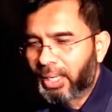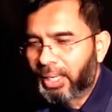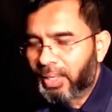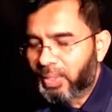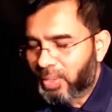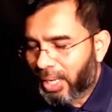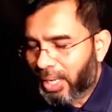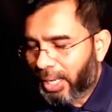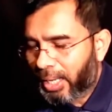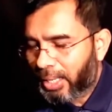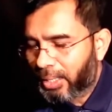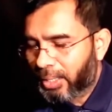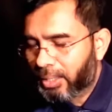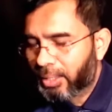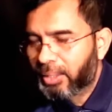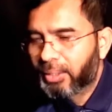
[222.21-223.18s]
is
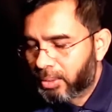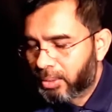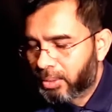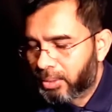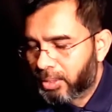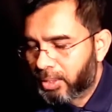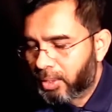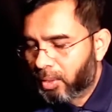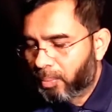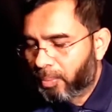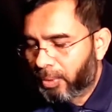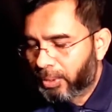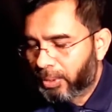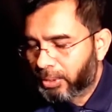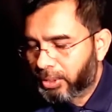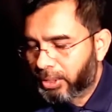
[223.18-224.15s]
again 0
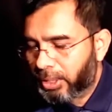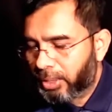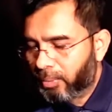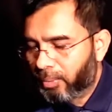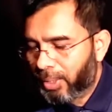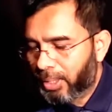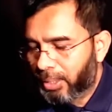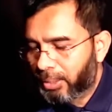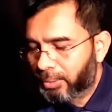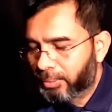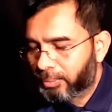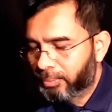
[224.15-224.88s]
0.31